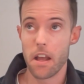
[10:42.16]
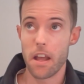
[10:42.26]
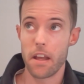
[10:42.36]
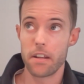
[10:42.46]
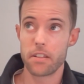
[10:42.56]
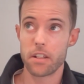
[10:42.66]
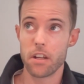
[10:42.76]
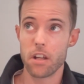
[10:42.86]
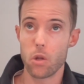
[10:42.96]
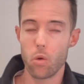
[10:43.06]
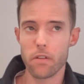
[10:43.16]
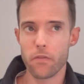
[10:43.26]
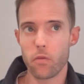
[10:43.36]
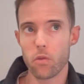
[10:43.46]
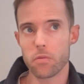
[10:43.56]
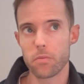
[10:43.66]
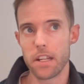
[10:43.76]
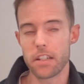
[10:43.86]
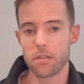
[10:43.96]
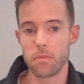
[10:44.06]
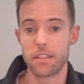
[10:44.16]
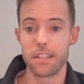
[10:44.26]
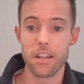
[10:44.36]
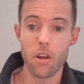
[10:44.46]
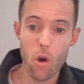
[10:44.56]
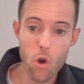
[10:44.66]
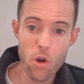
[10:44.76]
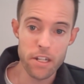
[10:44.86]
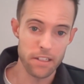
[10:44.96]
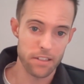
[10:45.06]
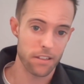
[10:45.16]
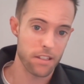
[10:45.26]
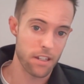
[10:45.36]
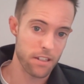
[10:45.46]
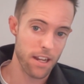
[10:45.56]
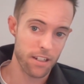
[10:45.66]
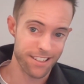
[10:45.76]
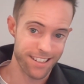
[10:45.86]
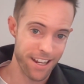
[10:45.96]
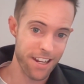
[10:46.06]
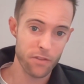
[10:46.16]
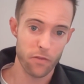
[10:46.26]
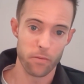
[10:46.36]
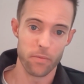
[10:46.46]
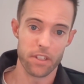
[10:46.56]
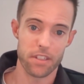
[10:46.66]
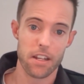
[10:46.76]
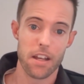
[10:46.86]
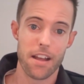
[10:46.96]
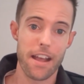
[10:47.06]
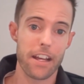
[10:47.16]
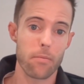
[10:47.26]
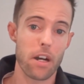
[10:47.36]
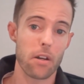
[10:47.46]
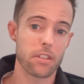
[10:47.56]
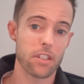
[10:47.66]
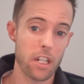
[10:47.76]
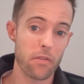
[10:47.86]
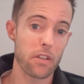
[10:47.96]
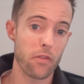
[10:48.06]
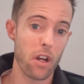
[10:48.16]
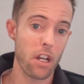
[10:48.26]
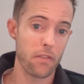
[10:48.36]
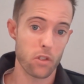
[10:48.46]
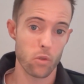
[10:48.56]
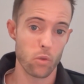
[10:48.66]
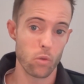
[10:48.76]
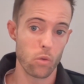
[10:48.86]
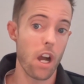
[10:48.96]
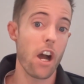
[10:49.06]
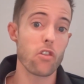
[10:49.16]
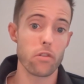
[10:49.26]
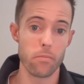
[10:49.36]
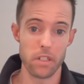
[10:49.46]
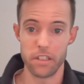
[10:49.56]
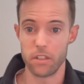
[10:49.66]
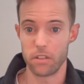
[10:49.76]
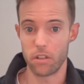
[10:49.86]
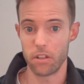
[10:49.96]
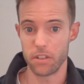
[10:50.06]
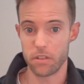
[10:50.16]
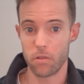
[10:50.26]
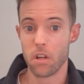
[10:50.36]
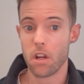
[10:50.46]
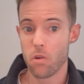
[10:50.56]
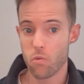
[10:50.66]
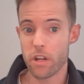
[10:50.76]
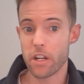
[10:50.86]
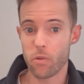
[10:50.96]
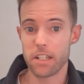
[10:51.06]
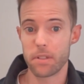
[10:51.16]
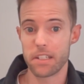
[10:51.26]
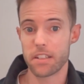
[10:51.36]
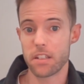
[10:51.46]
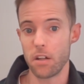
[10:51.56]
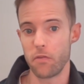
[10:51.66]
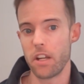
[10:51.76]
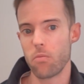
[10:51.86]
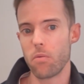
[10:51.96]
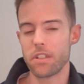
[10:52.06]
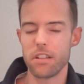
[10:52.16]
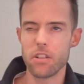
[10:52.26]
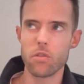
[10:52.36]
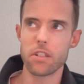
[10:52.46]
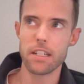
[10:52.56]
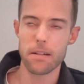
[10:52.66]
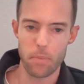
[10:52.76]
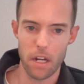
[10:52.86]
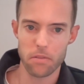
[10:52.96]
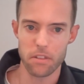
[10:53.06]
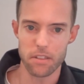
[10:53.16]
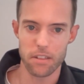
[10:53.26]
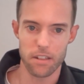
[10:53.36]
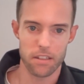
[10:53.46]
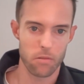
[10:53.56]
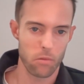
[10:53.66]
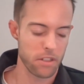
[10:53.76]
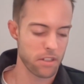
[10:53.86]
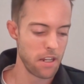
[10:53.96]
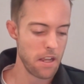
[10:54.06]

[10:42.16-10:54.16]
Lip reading: And law enforcement estimate the earnings that the attackers gained from this at about $75 to $100 million. So really, really big stuff. And what was interesting about this, Aki, was